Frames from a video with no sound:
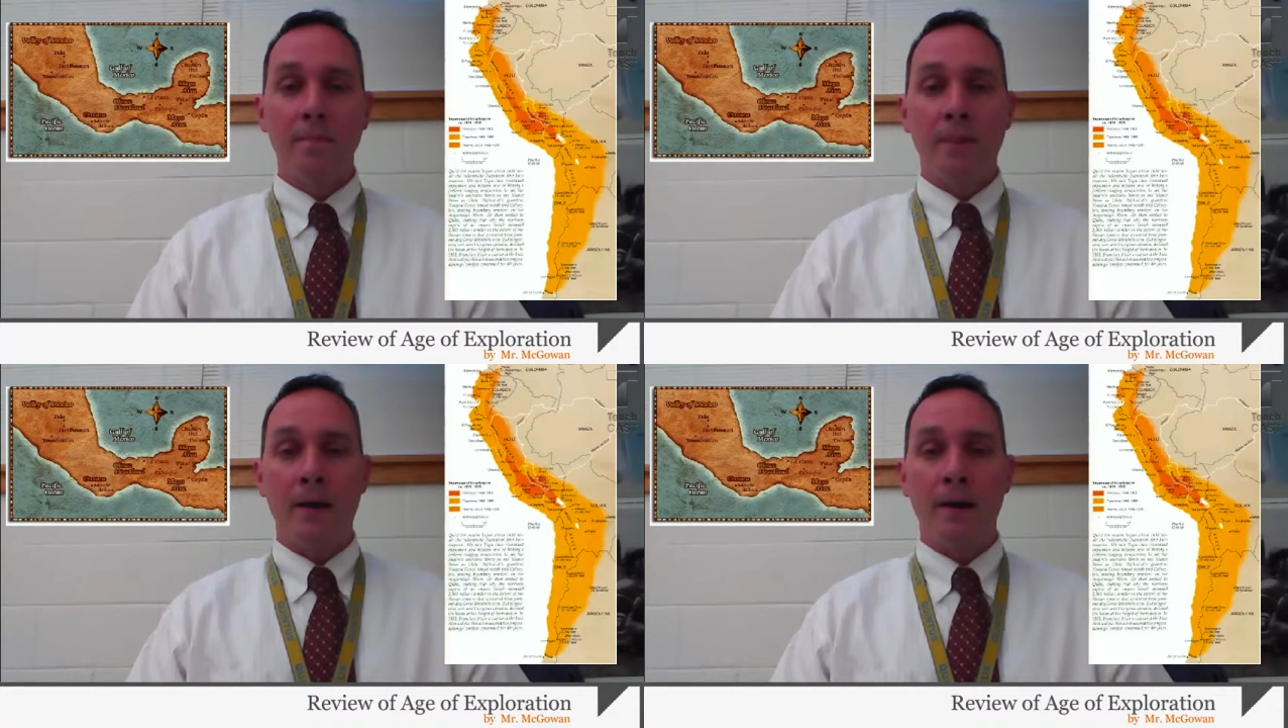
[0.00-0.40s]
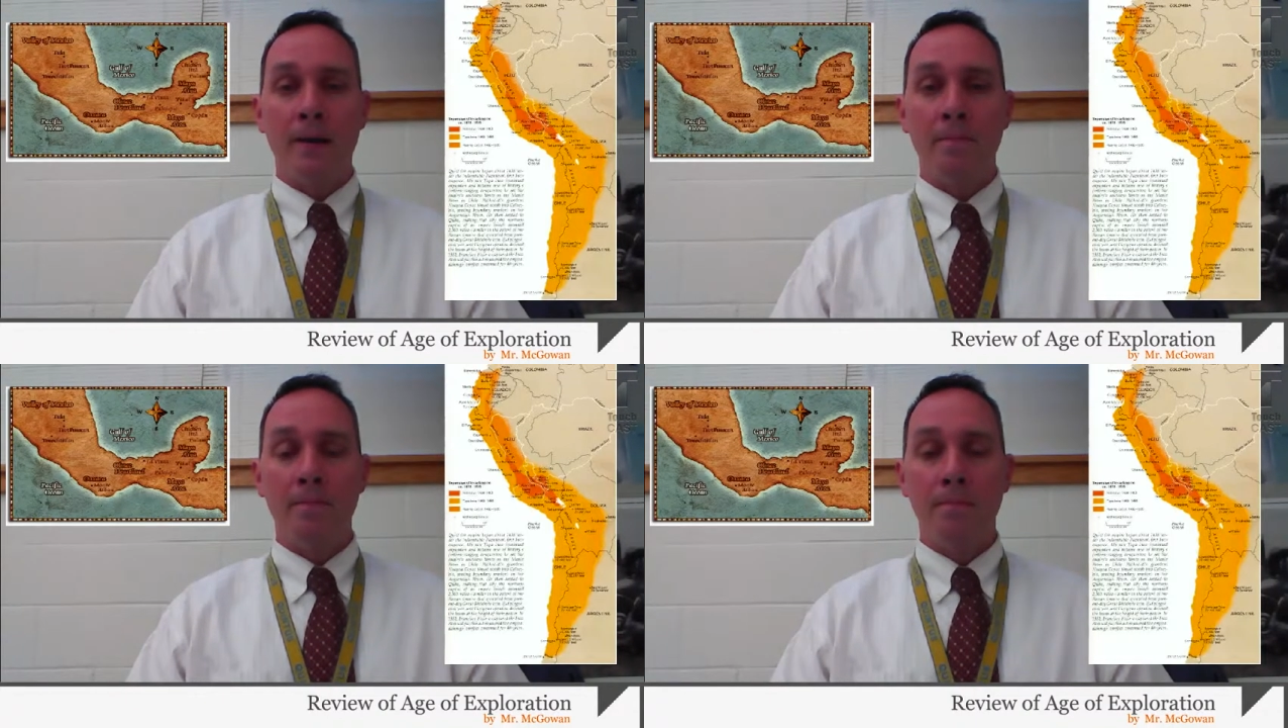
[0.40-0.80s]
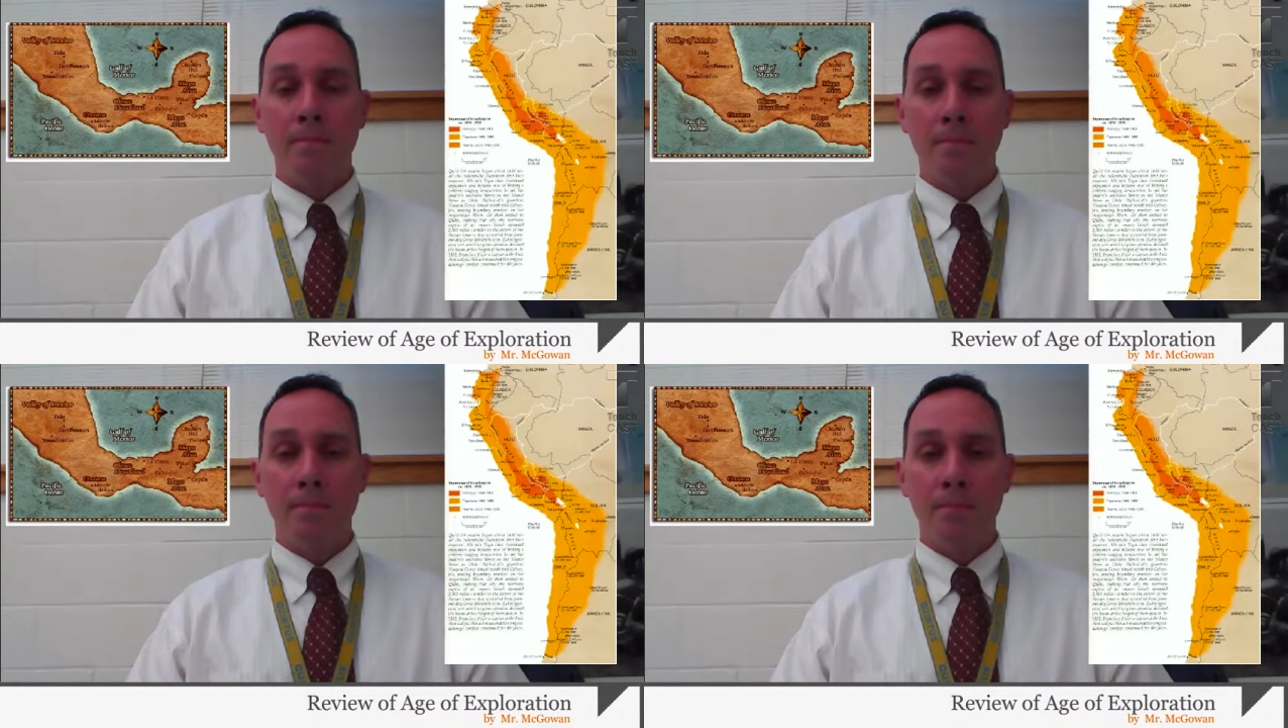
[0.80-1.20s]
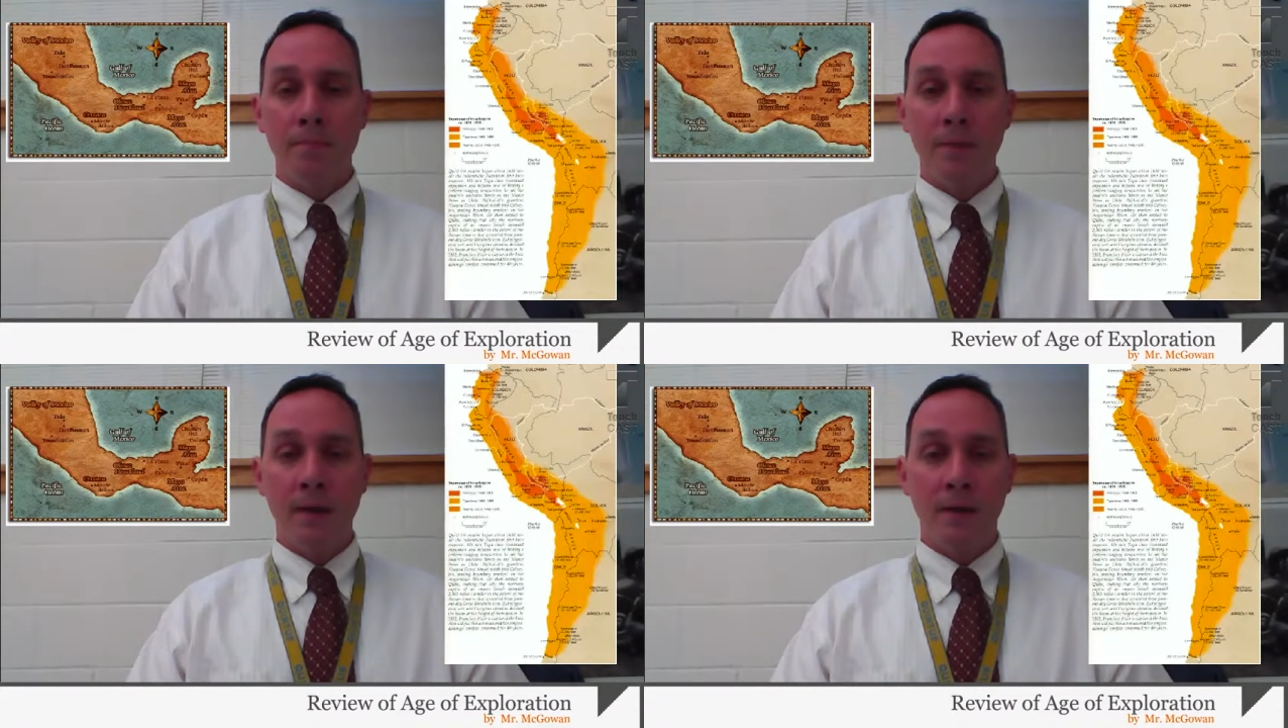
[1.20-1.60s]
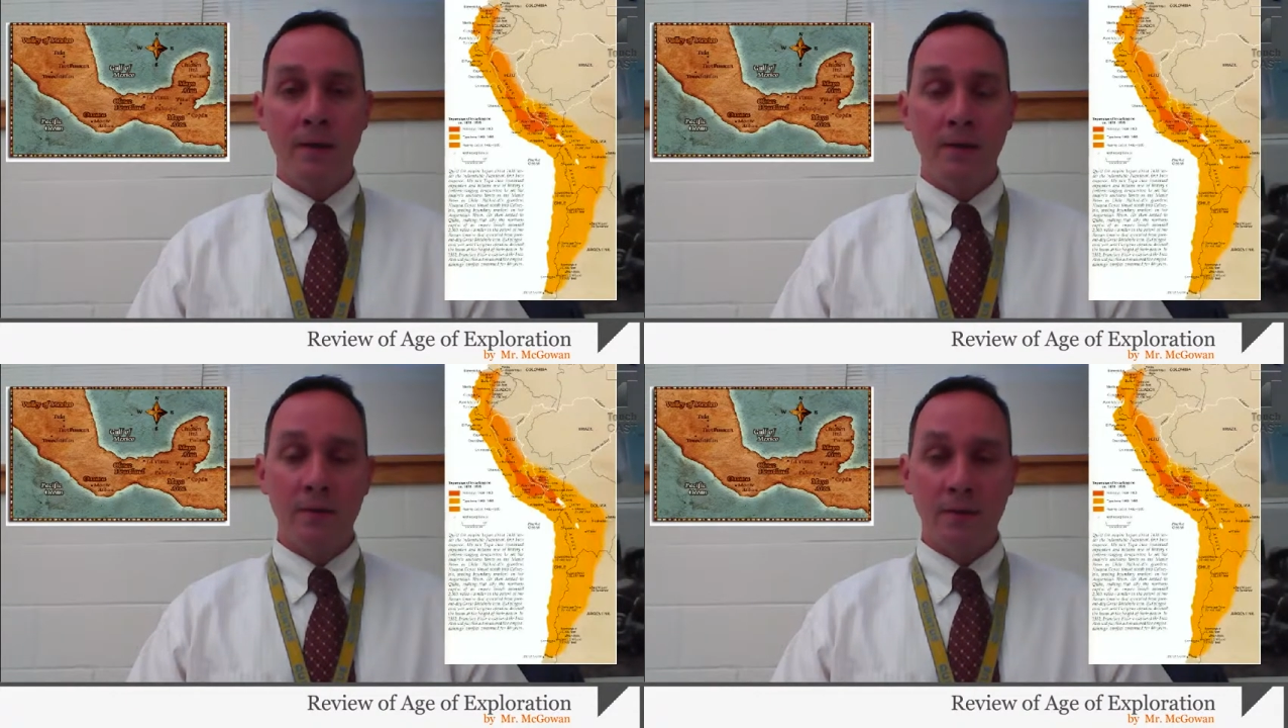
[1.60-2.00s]
Uh,
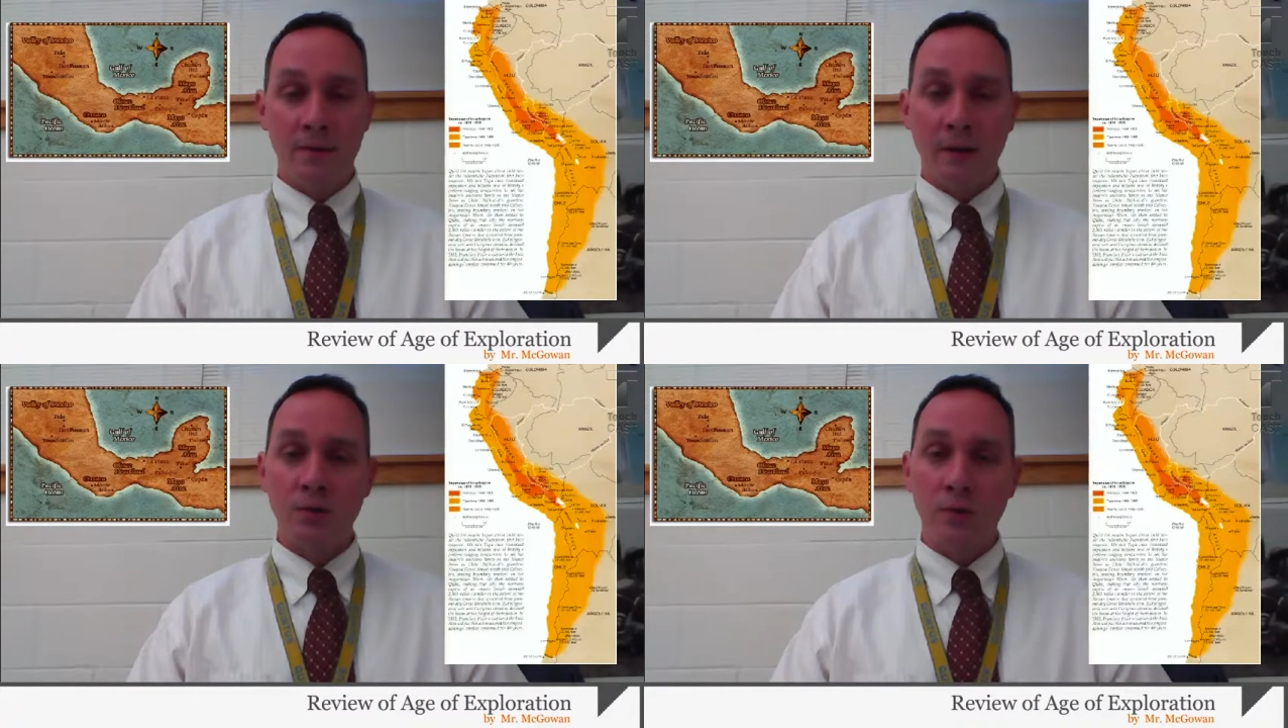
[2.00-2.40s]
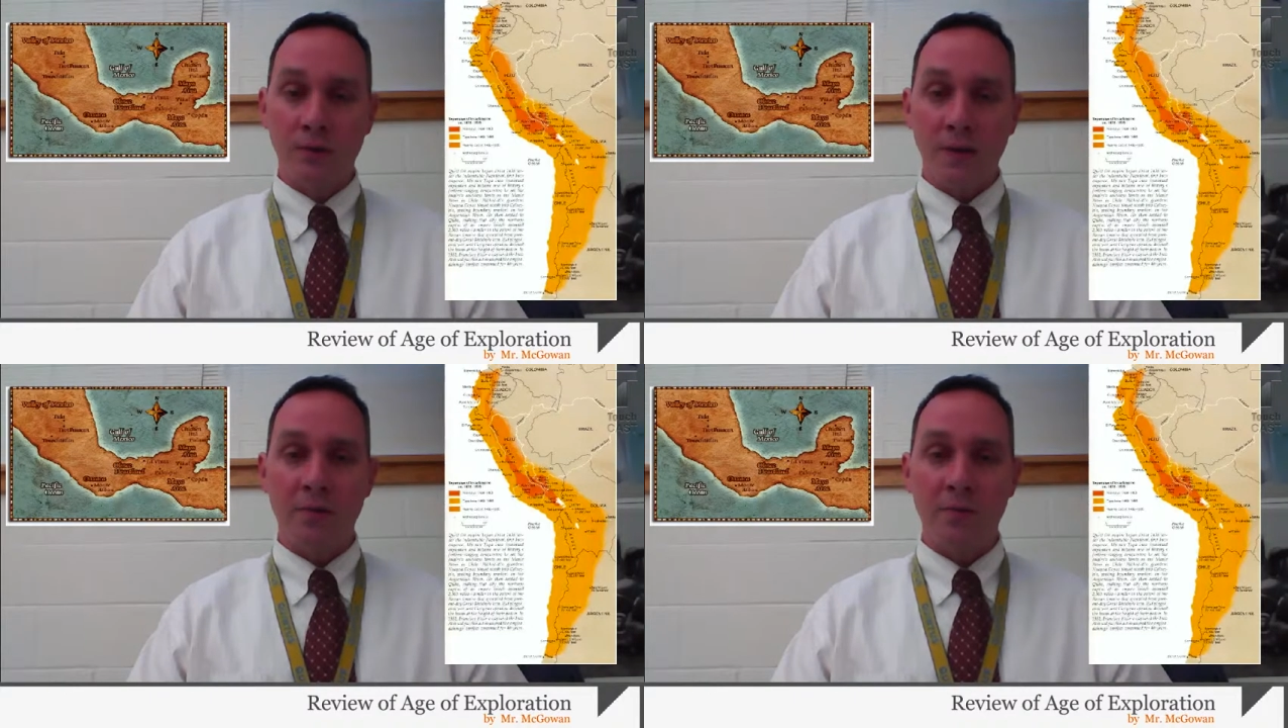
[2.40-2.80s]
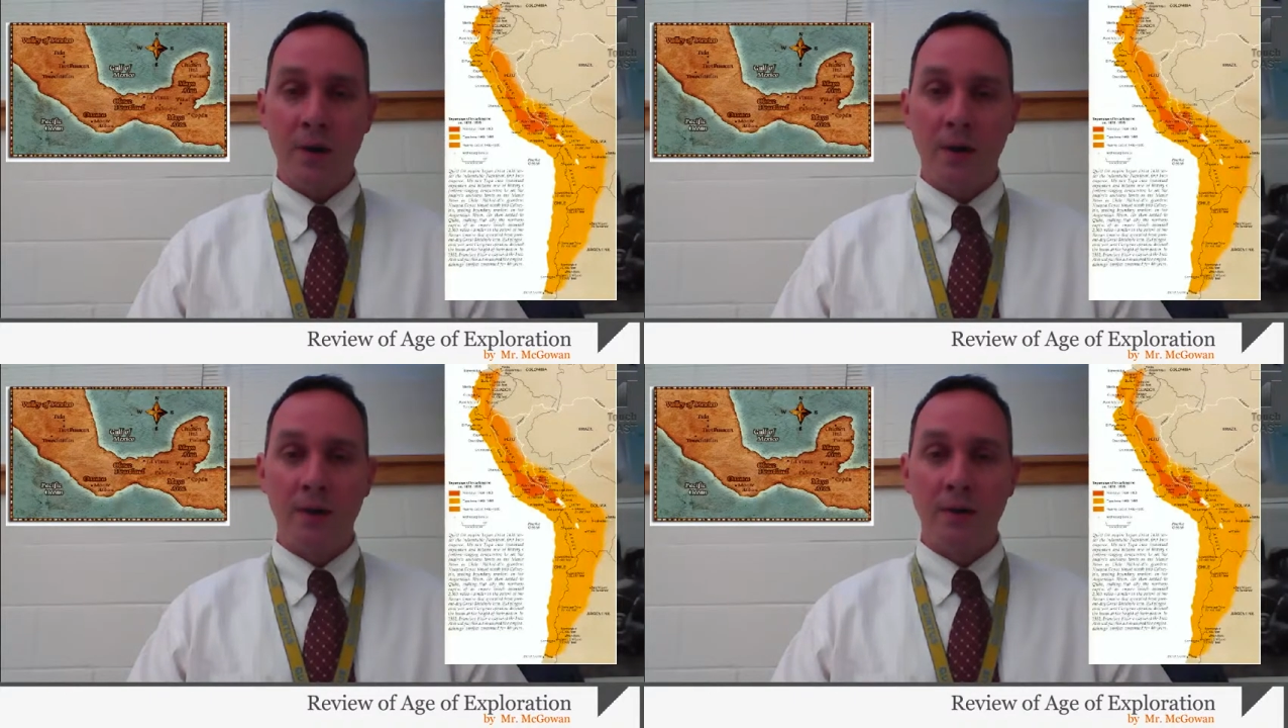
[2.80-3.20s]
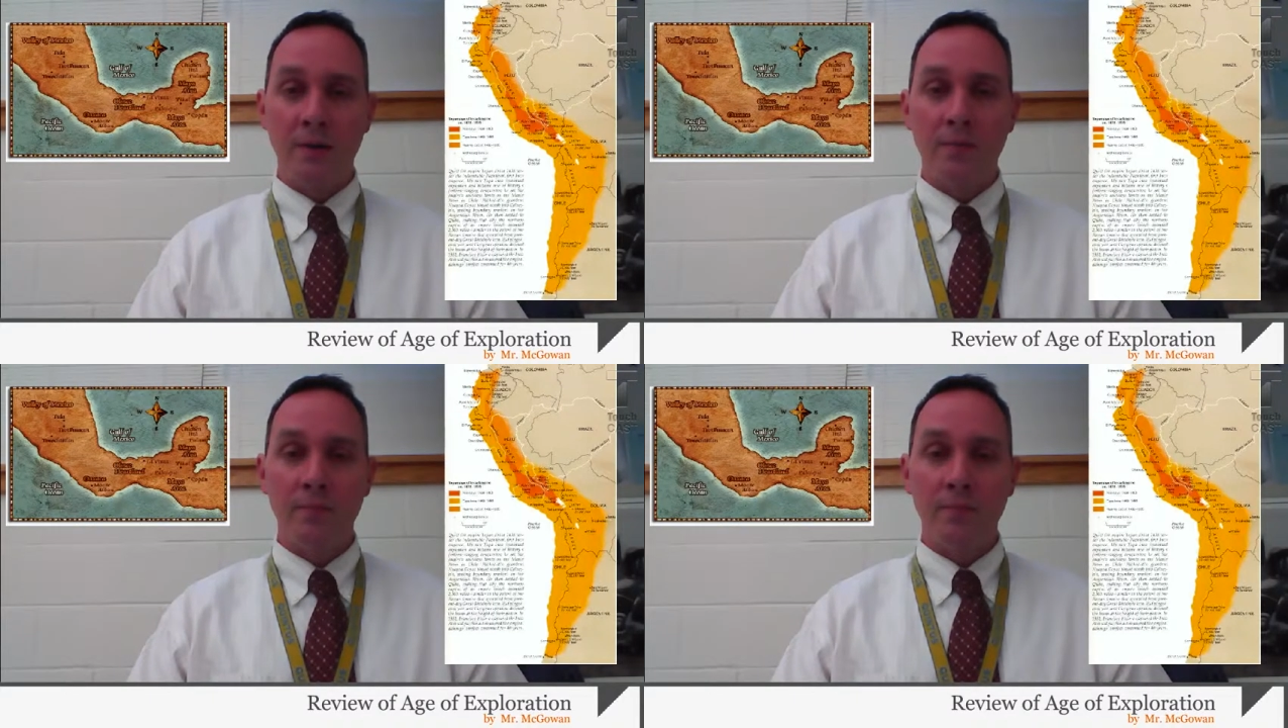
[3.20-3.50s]
in Central and South America,